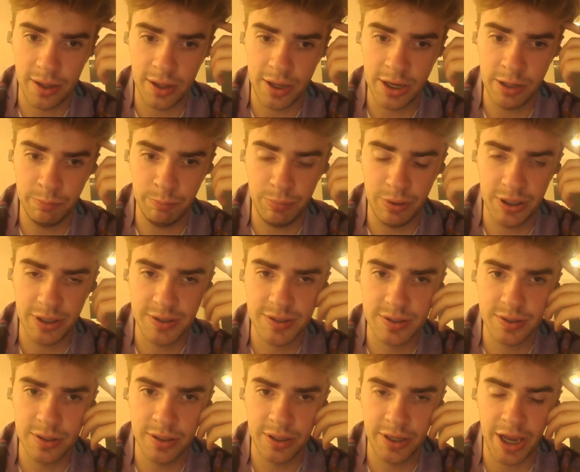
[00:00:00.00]
in
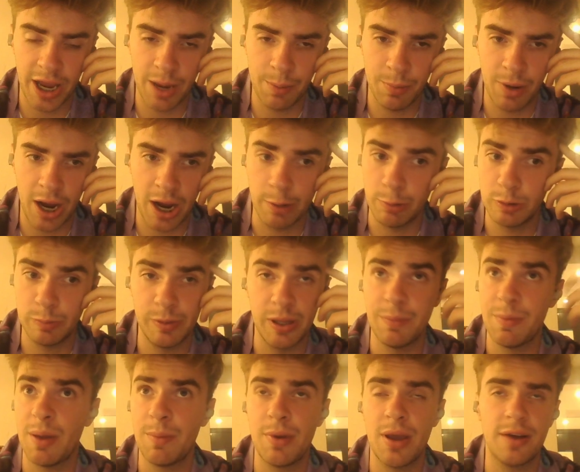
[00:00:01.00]
blitz game, I would play
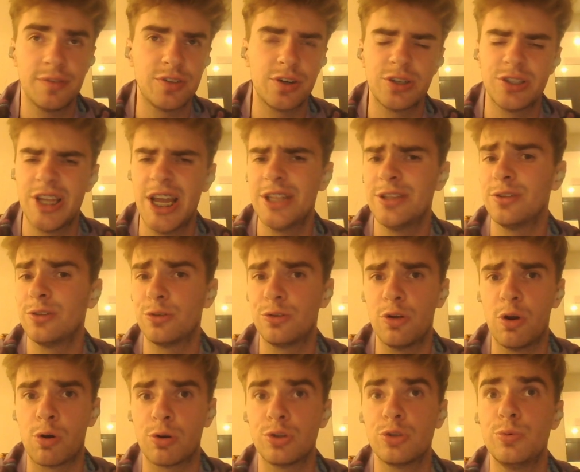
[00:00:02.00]
maybe after 10
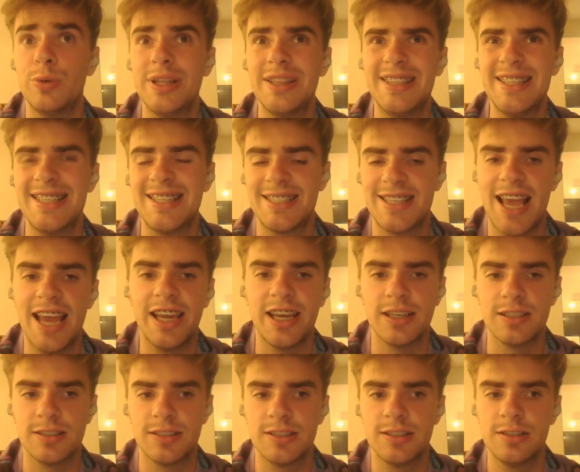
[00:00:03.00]
or 20
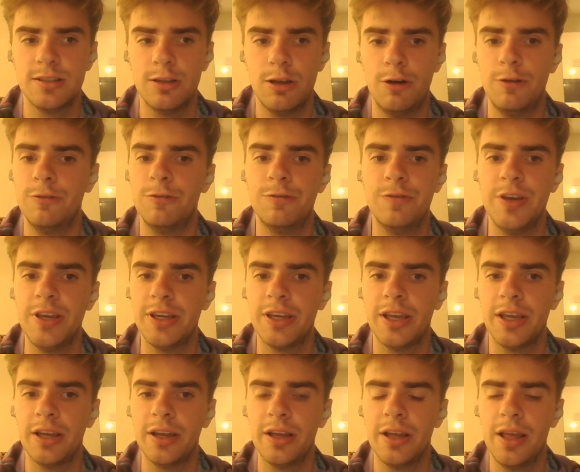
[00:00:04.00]
seconds of
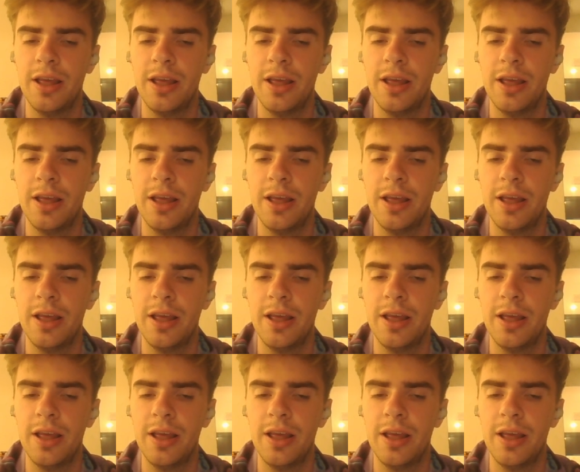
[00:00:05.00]
thinking,